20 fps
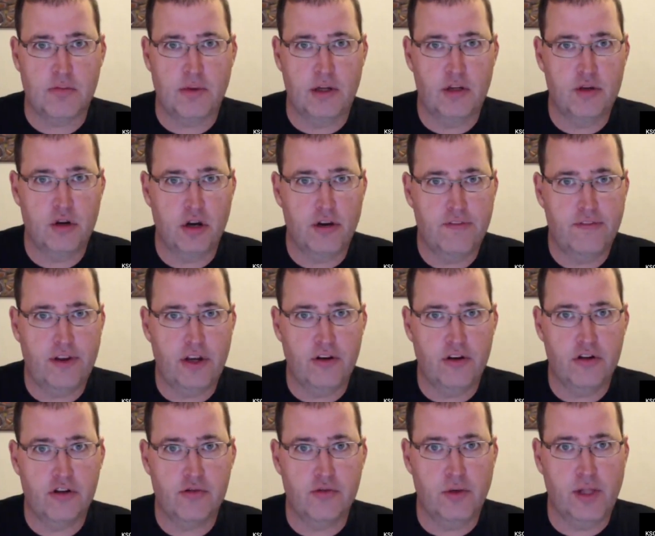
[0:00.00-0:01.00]
My trigger
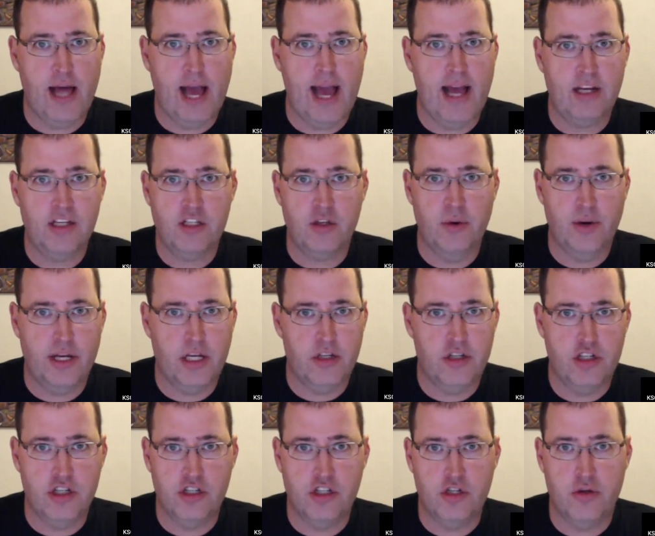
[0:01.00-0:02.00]
finger is relaxed, so it can
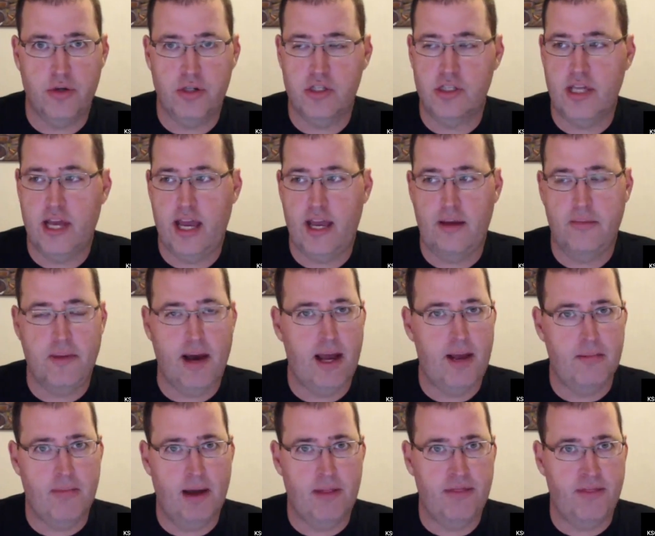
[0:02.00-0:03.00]
just do its thing. My
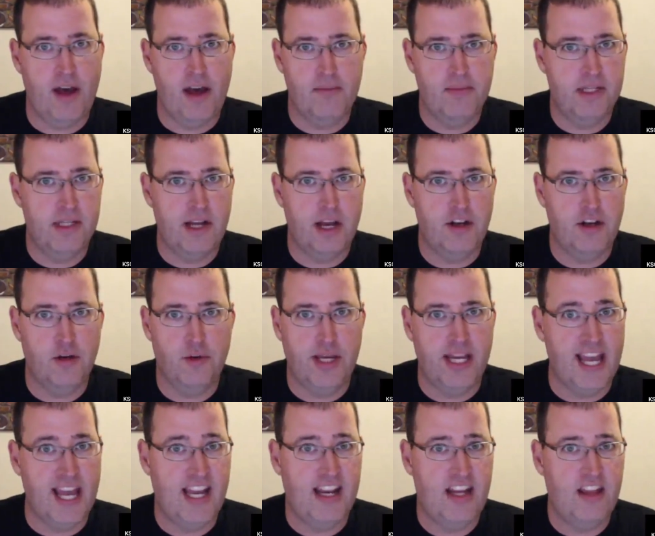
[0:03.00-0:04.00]
thumb is not
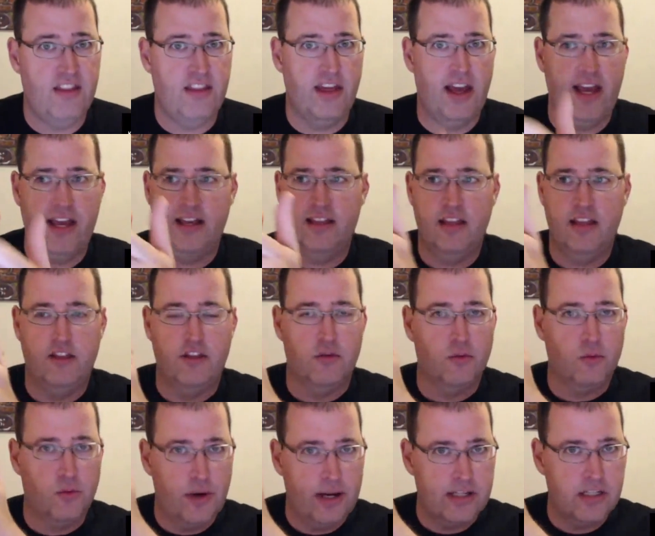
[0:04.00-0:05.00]
doing anything, and then the
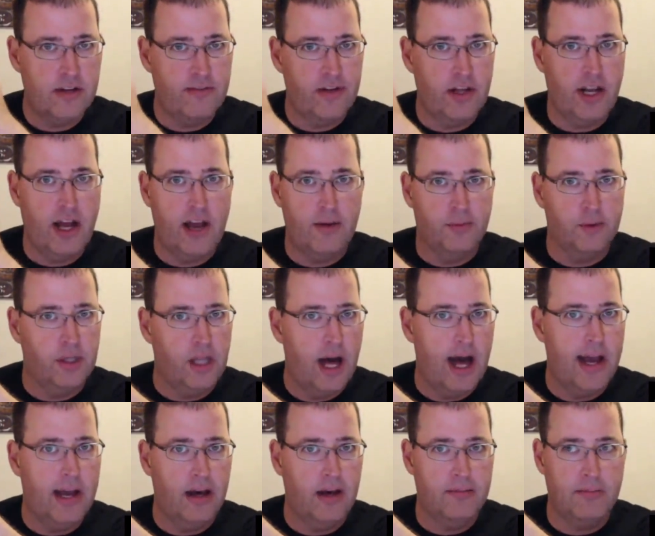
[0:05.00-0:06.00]
rest of it I
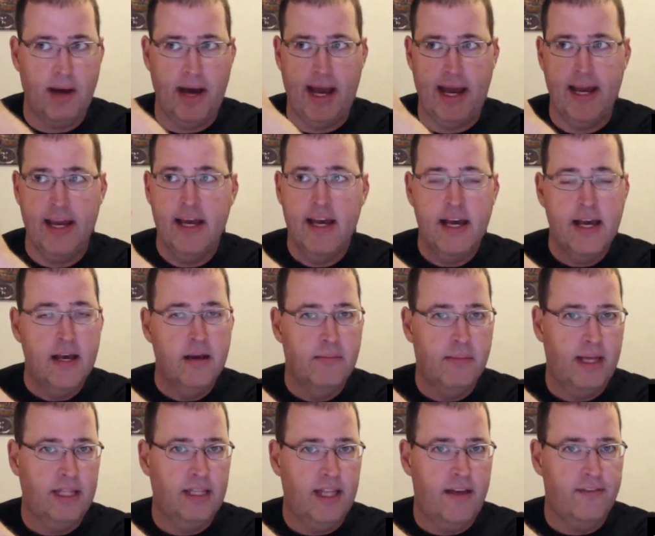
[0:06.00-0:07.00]
rely on
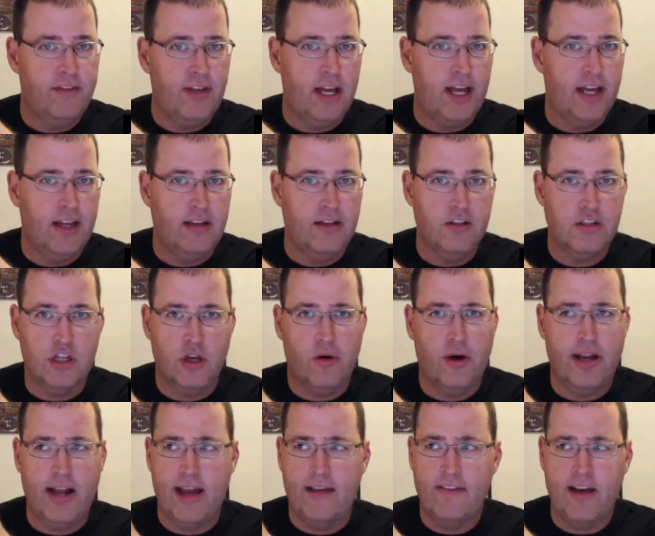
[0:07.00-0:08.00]
my left hand. And so,
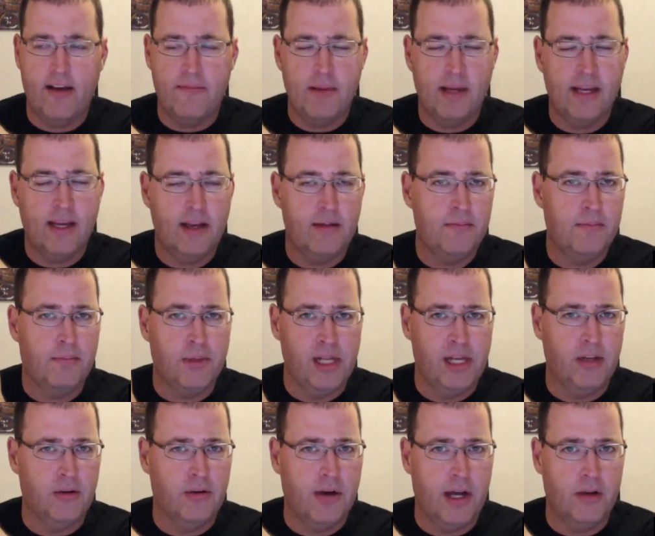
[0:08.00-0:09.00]
and I've been kind of
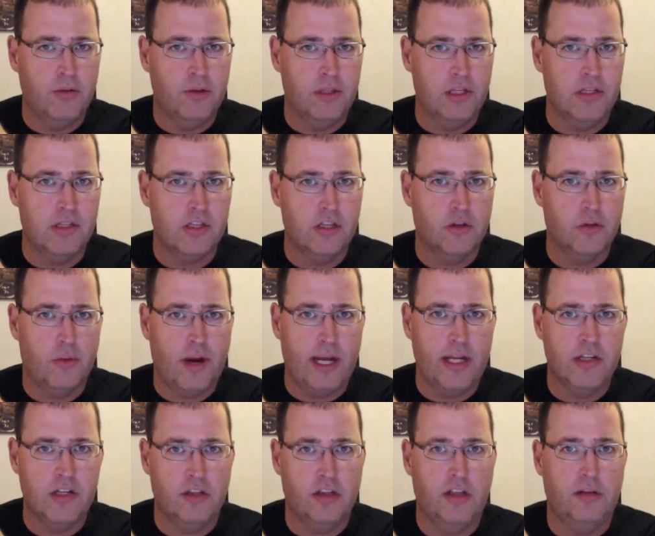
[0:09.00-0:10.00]
playing around with this at the
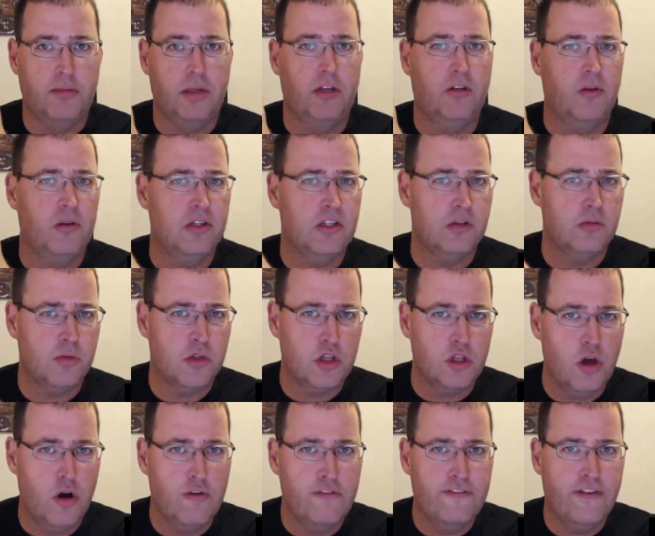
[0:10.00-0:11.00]
range a little bit, doing some
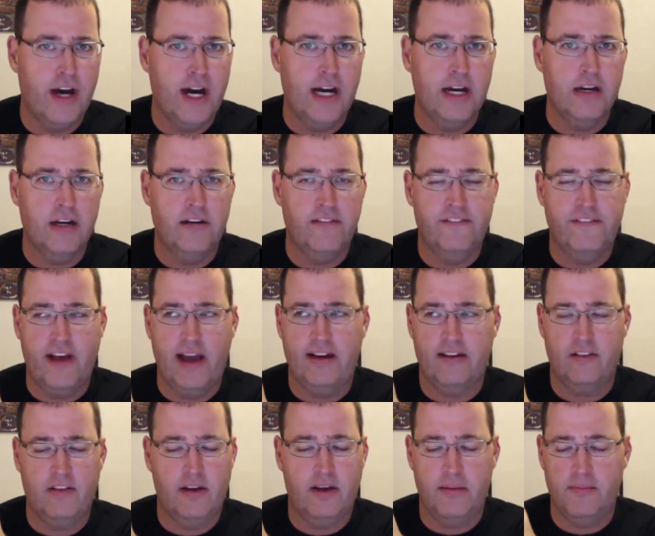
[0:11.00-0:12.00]
slow fire. In
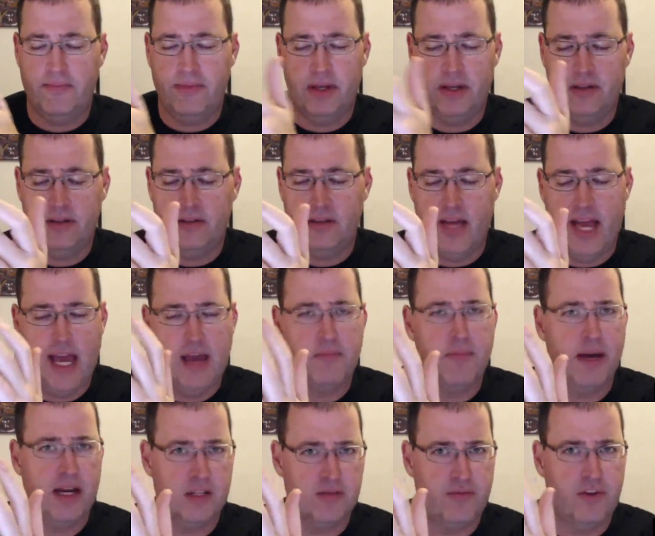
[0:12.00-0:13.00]
fact, the
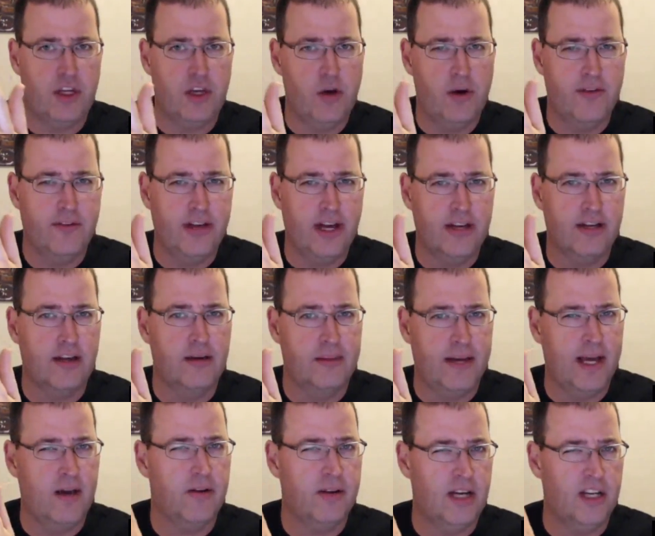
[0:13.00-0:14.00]
Apex video I've got coming
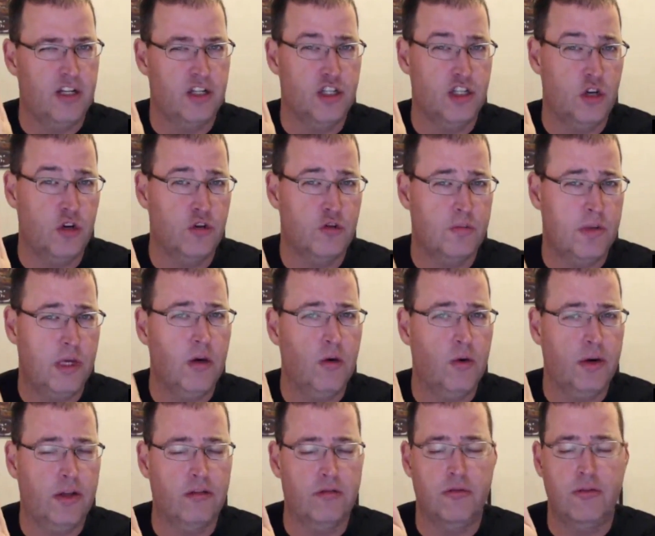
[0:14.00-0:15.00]
out kind of shows me
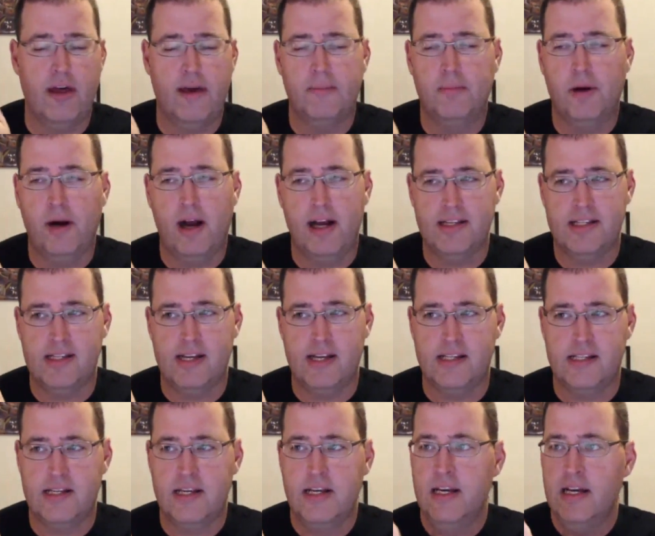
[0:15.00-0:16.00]
going through that
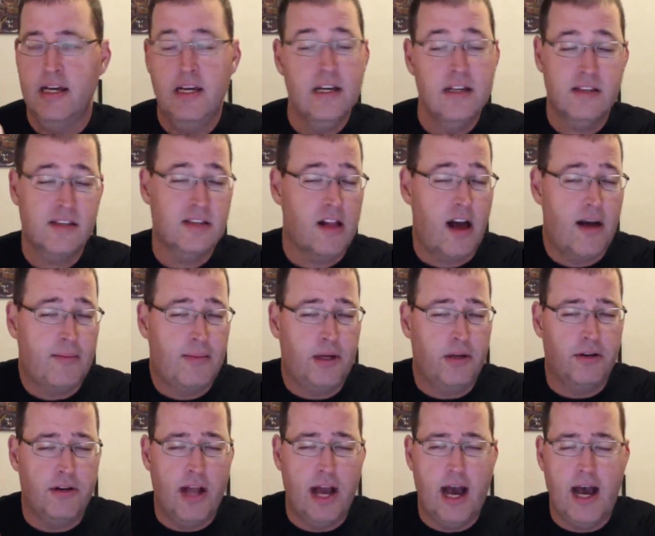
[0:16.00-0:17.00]
process, sloppy
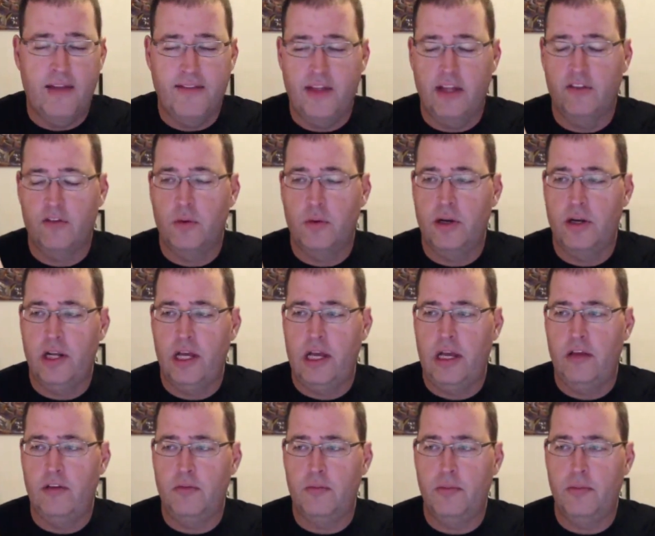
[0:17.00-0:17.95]
or not. That's what it is.